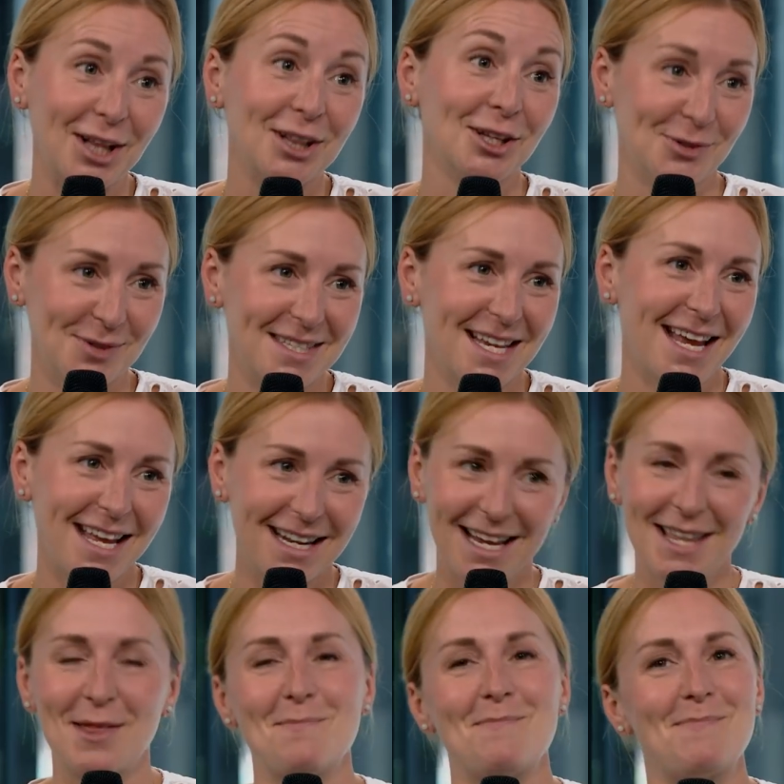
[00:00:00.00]
lose it
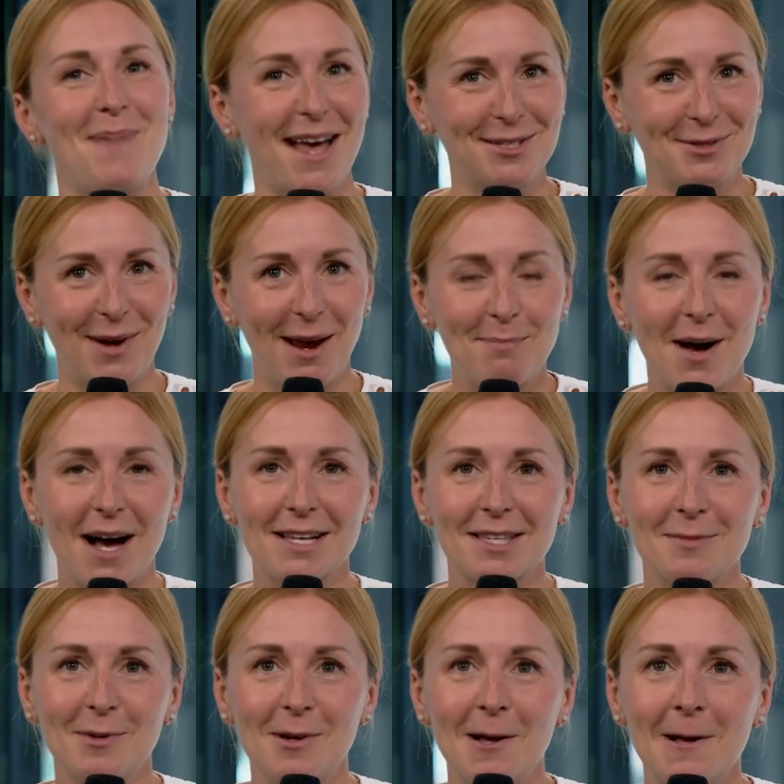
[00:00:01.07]
in the best way
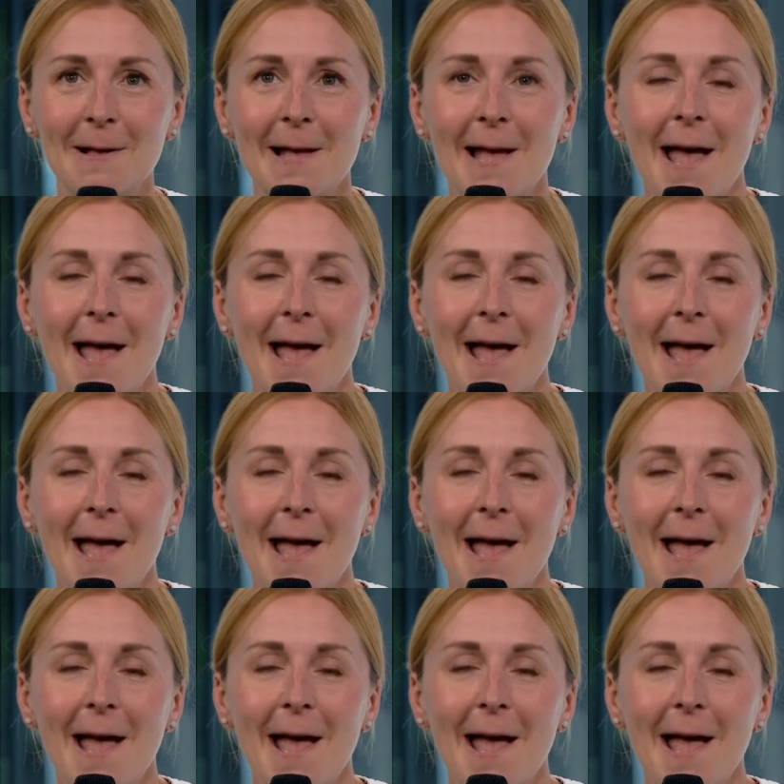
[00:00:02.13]
possible.